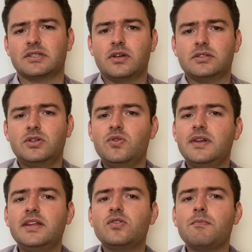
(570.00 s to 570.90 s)
So you
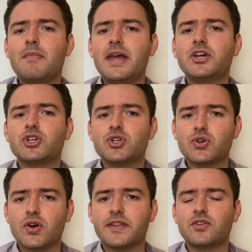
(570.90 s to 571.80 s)
need to make
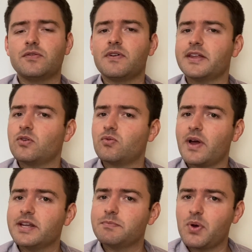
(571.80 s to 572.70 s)
sure that you find the
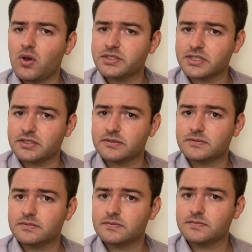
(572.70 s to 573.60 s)
right person.
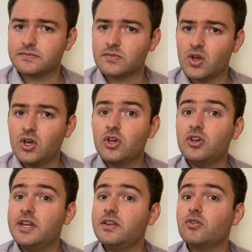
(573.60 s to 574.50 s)
You
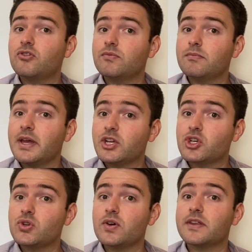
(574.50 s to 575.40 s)
need to make
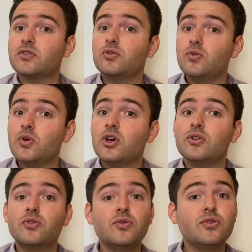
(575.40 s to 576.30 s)
sure that you
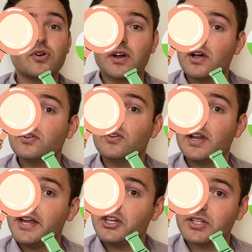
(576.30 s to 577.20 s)
do your
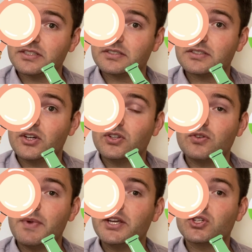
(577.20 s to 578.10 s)
calculations to
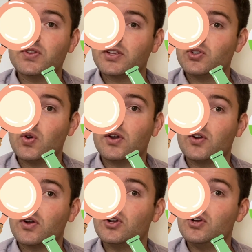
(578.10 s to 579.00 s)
make sure that you are
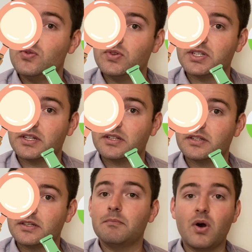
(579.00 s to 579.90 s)
not losing.
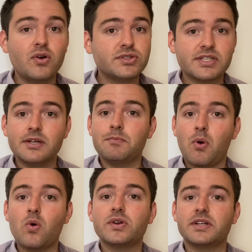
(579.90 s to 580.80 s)
Most
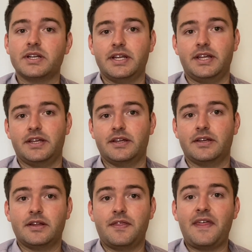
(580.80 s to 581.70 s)
importantly,
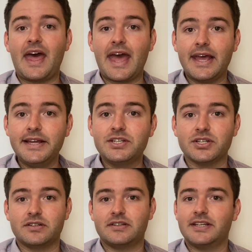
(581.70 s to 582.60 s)
the
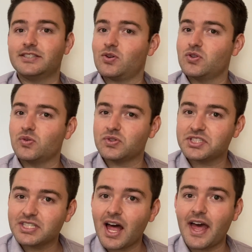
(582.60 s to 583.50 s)
agent is on your
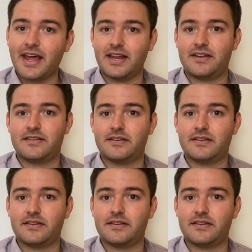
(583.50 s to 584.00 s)
side.